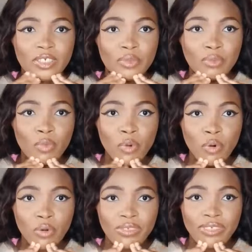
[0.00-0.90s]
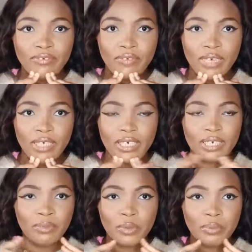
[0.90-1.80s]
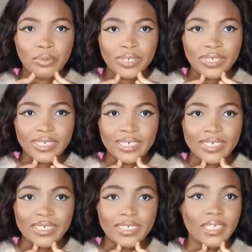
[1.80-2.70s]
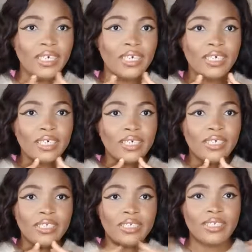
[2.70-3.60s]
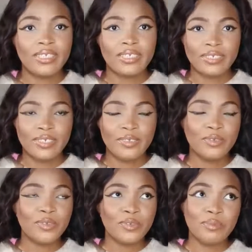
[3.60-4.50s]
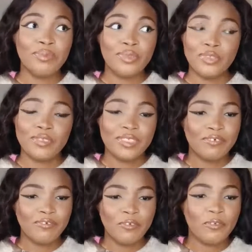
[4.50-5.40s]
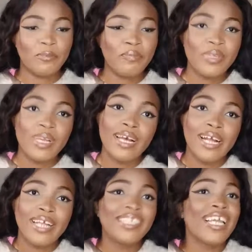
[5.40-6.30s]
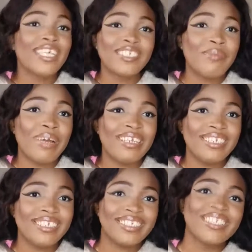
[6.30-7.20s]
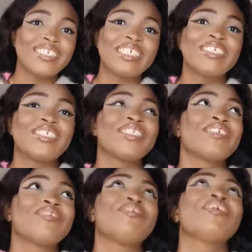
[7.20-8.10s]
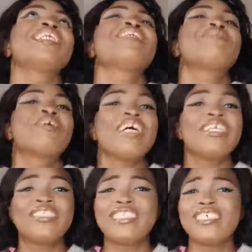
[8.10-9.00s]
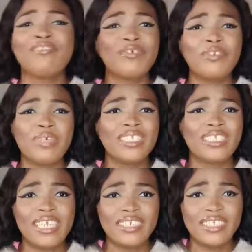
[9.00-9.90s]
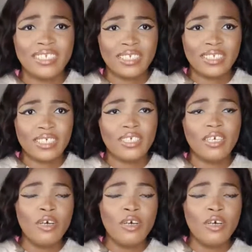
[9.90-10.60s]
is more defined and more pointed. They look so beautiful. And the last on my list, this one is just so funny, because I didn't even know anything like this existed